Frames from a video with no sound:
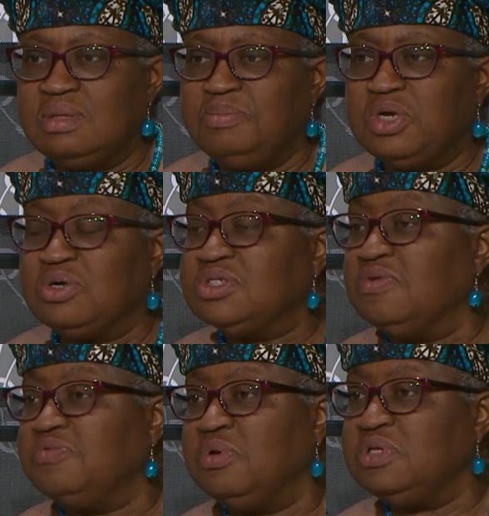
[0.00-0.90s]
because
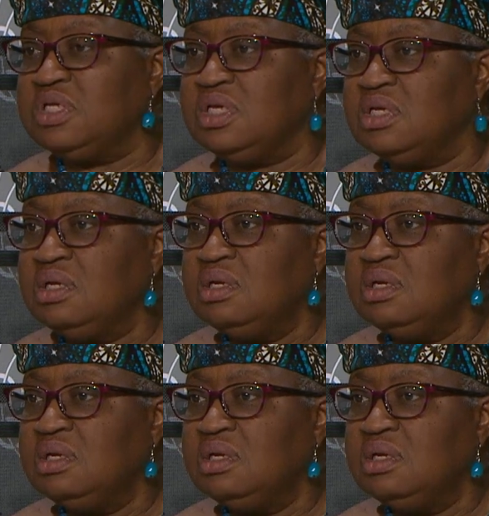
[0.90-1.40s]
of all the